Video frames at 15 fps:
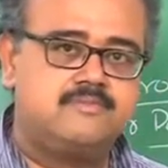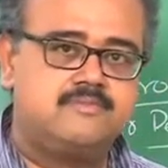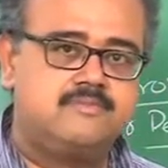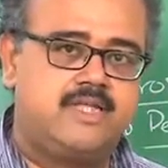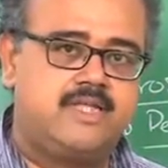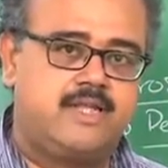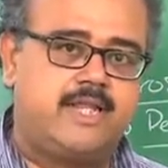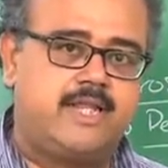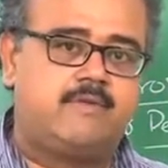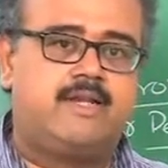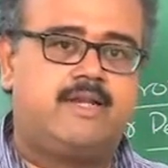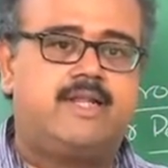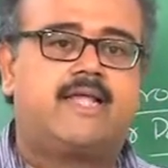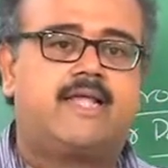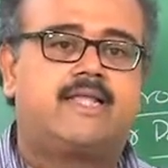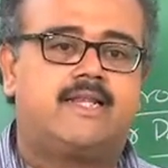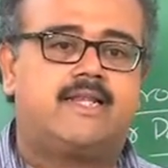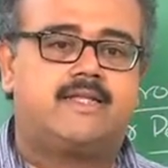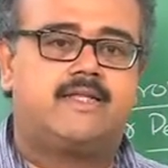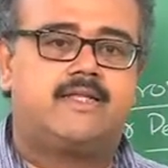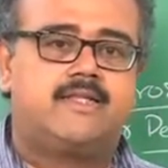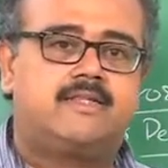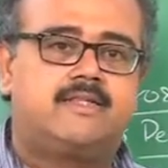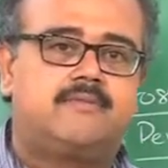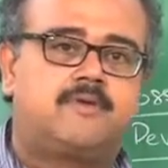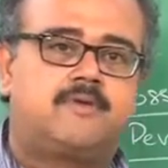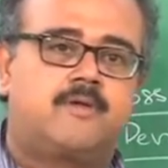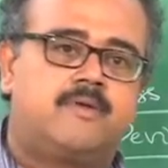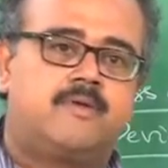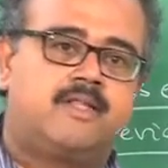they are equally likely, right.
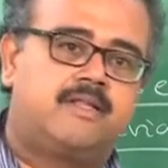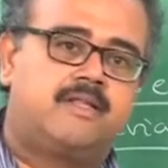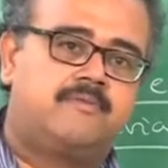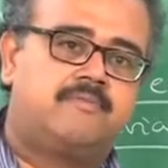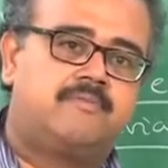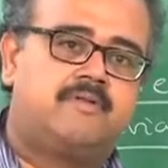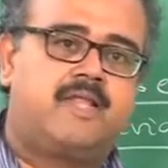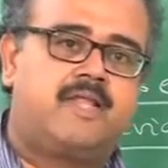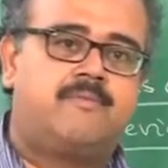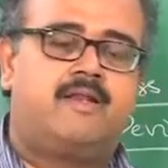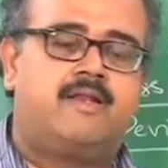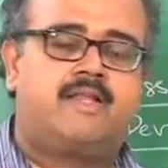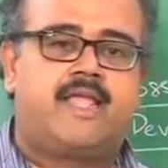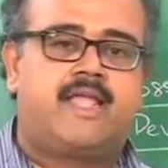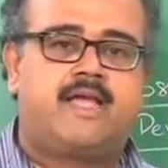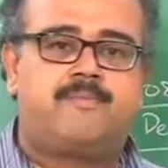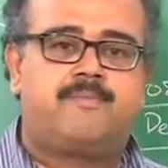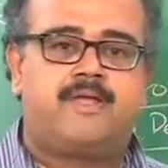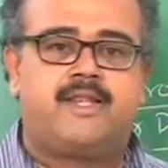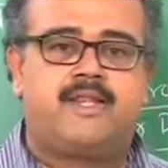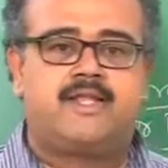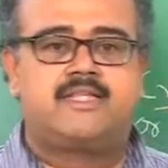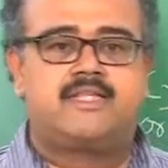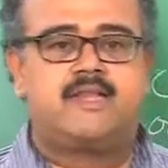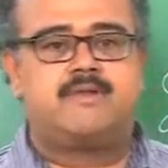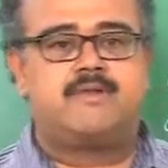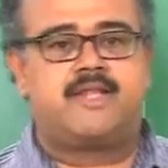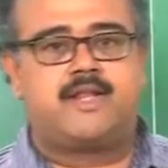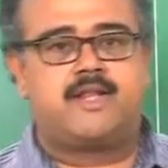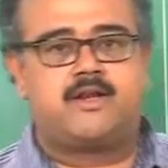The label k appearing and the label
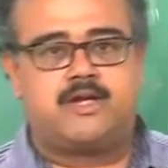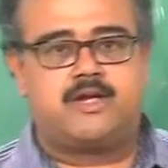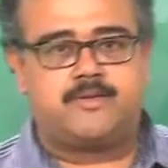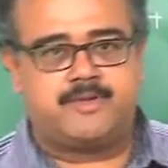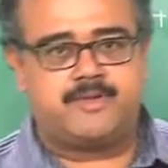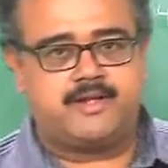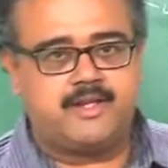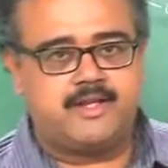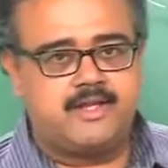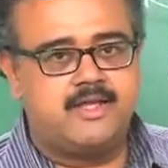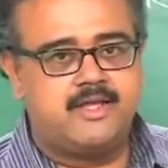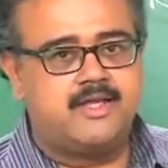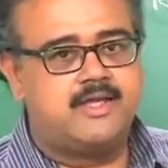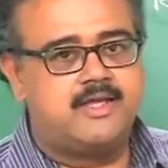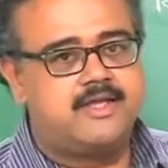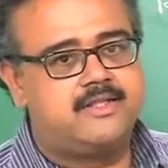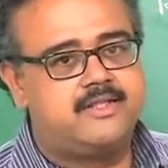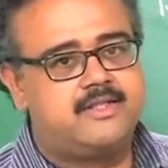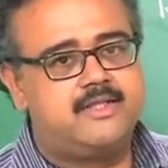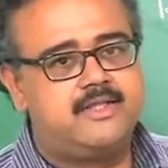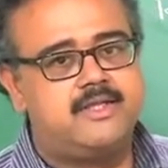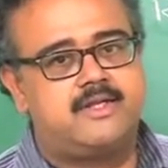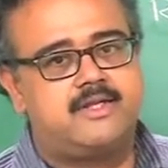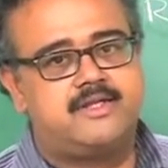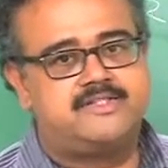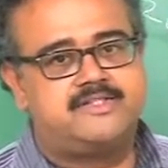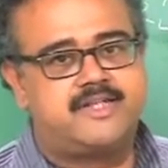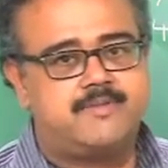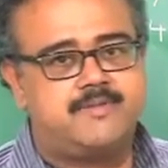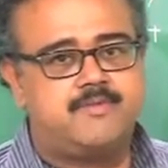k not appearing in the
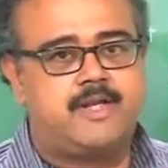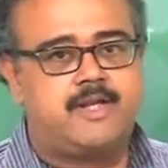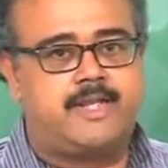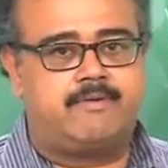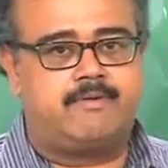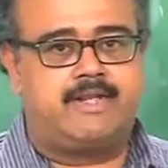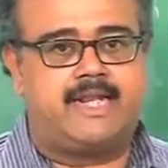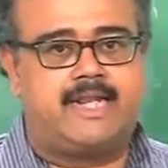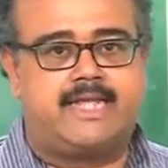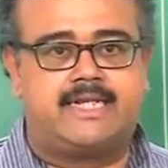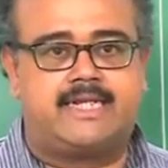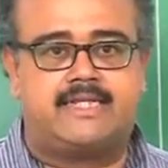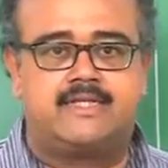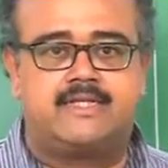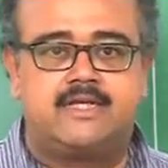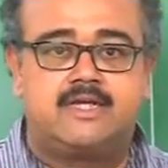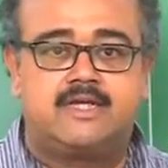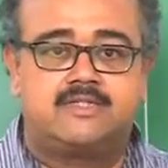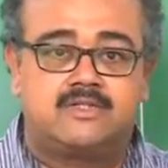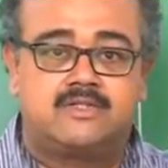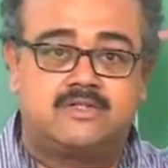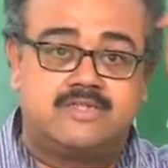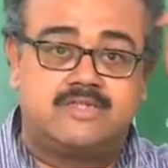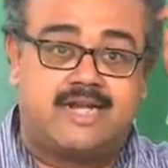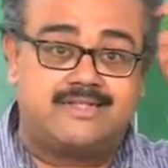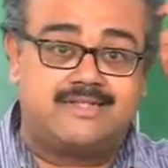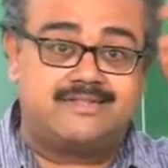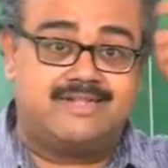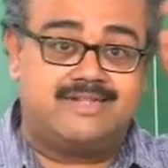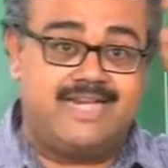region M are equally likely. So, that
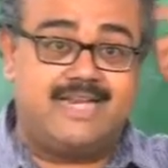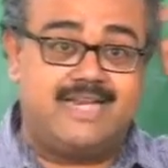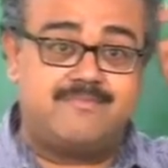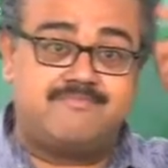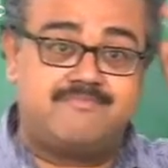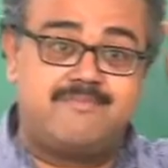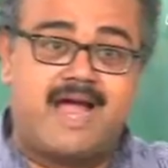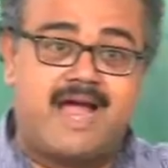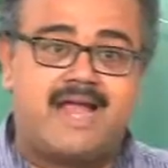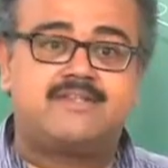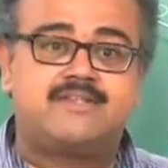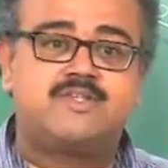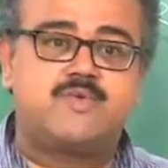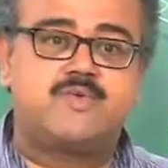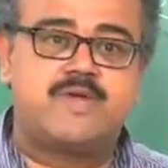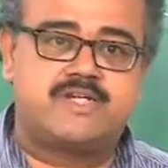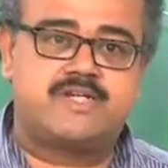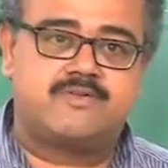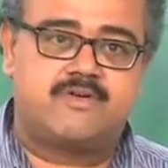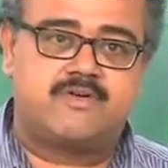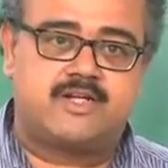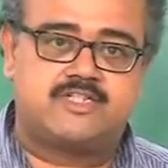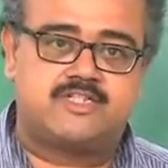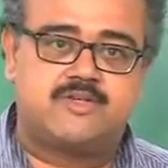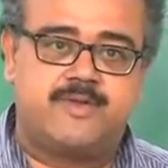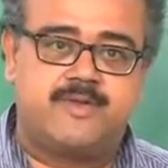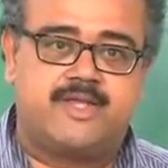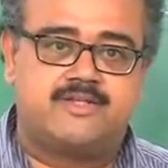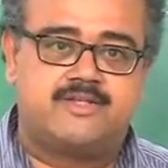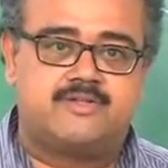is really a bad situation for us to
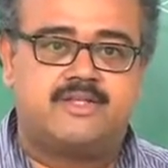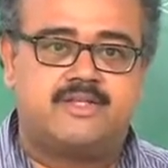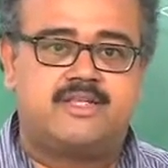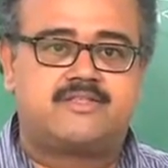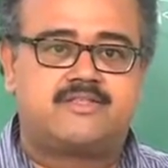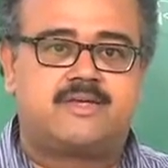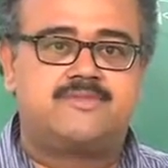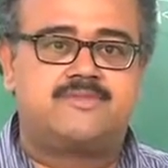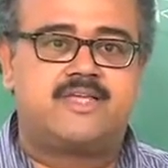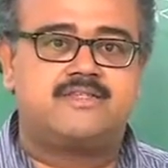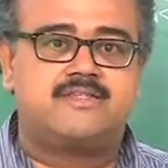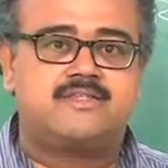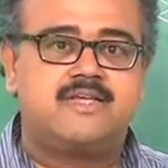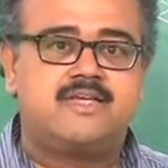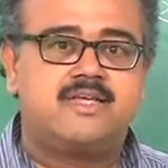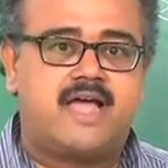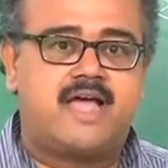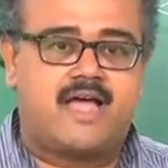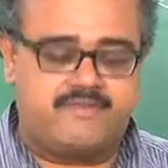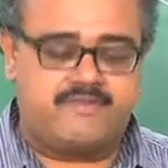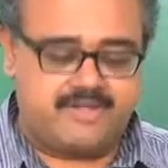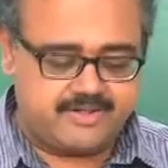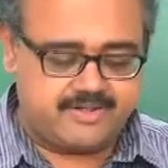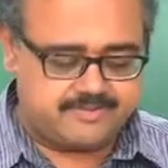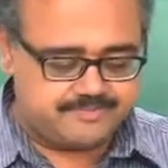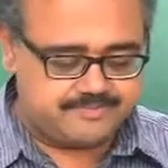be in. So, in some sense, having a